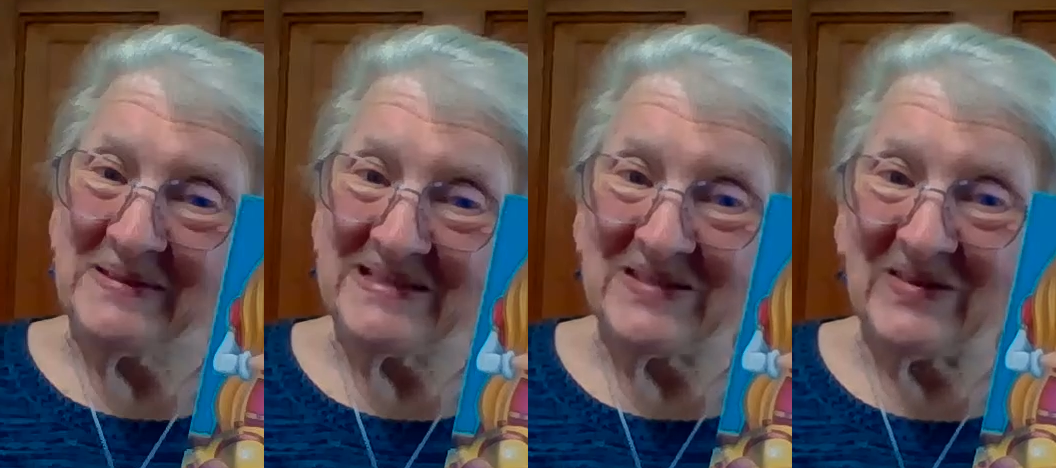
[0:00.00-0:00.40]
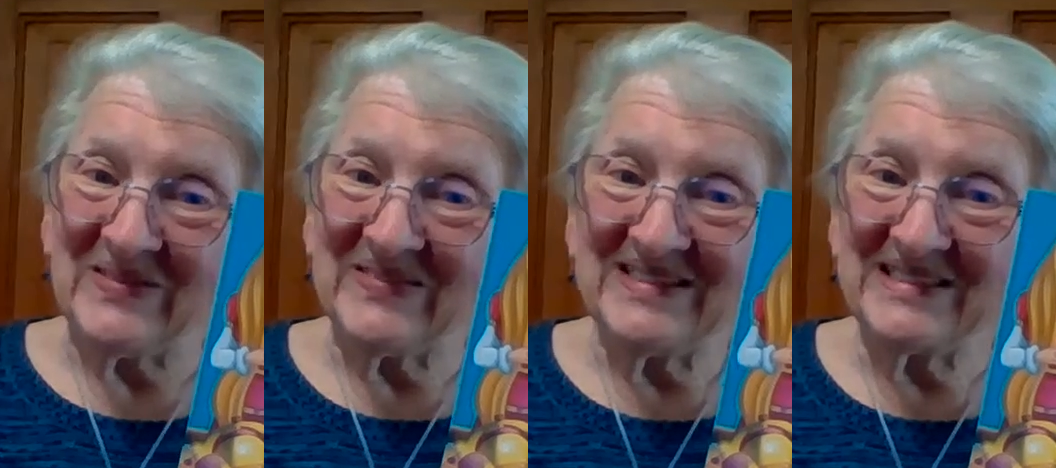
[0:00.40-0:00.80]
that's all
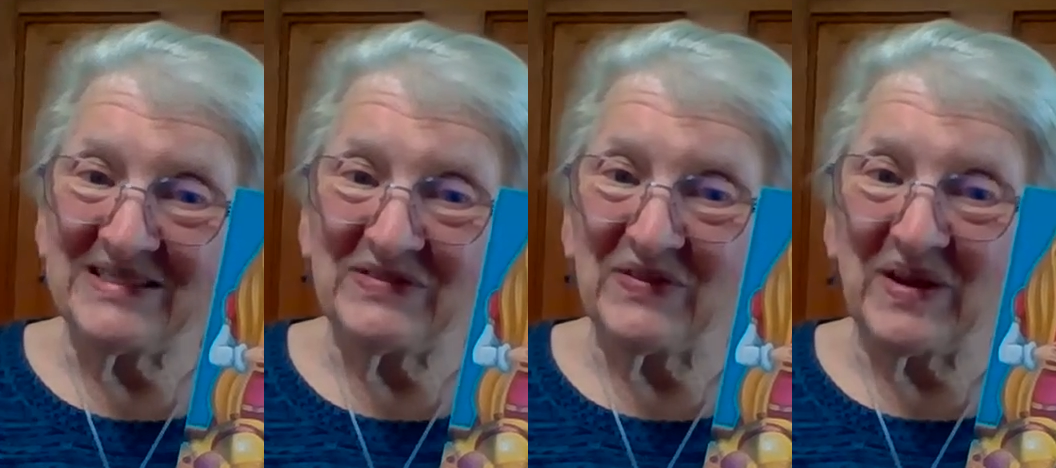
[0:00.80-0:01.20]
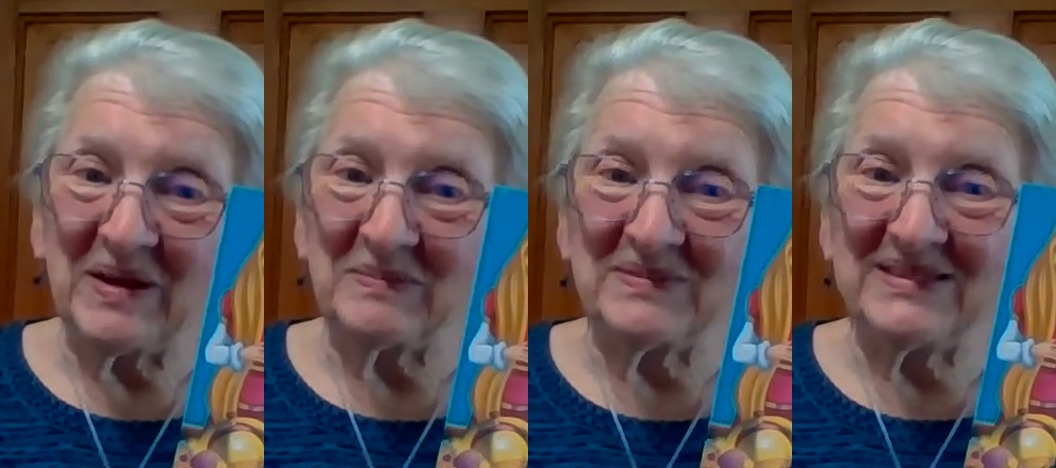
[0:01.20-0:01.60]
there is
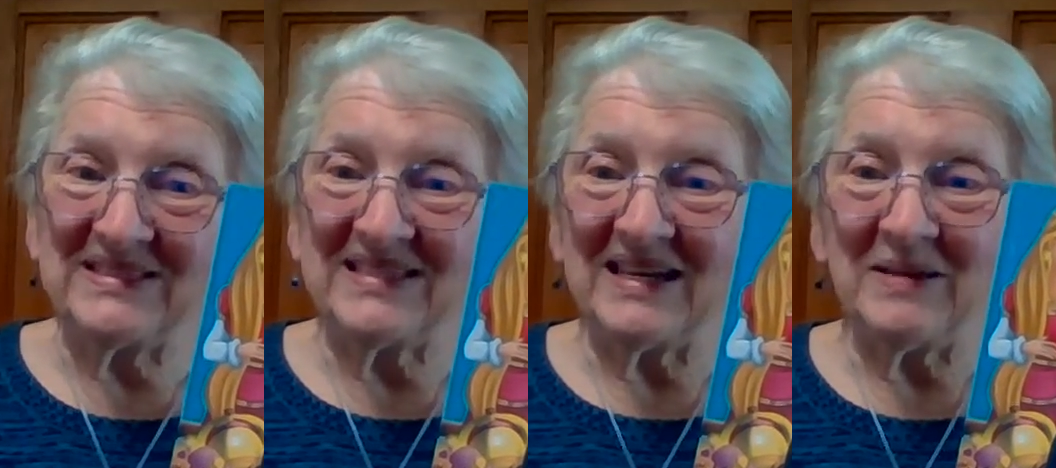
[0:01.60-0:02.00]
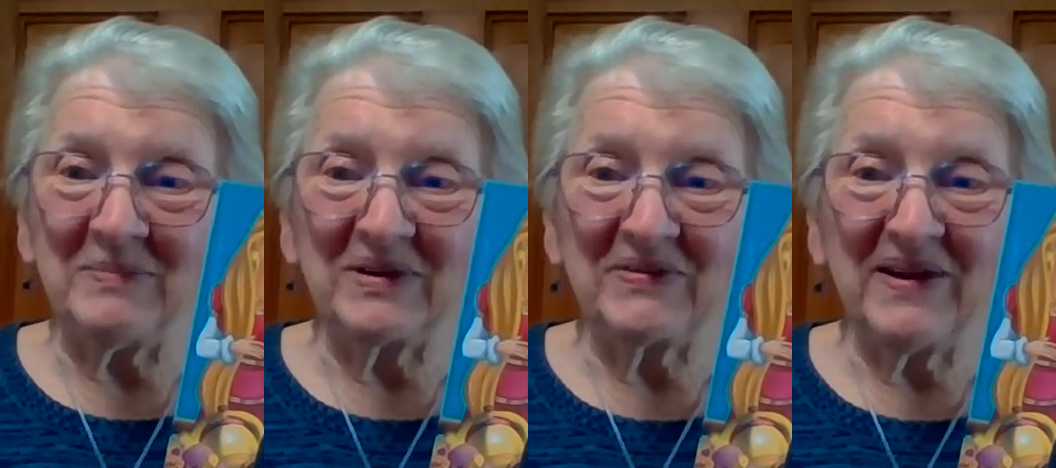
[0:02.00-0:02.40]
from Sunny
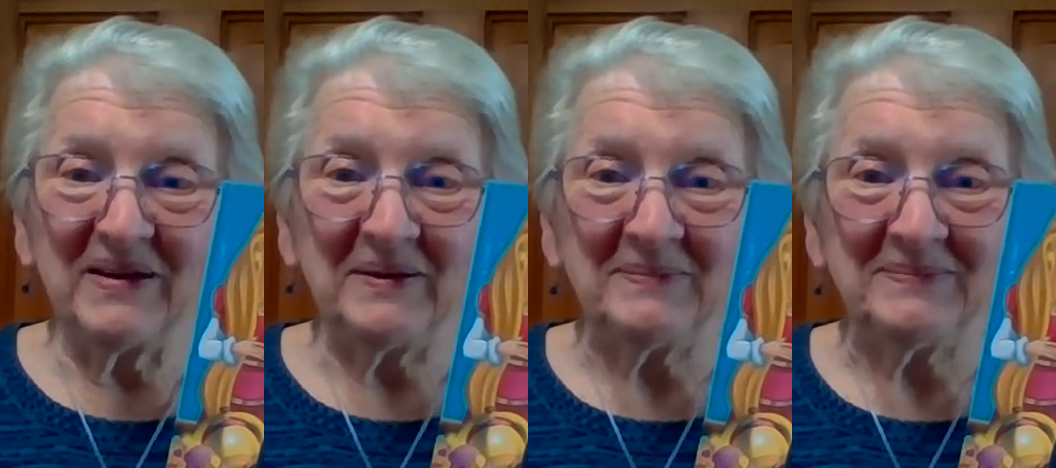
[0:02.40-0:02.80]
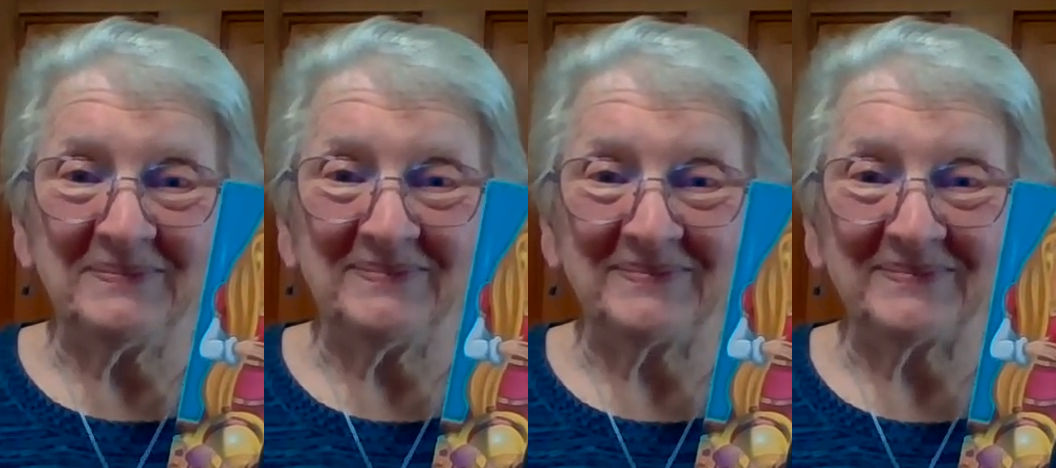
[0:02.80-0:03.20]
Book Farm.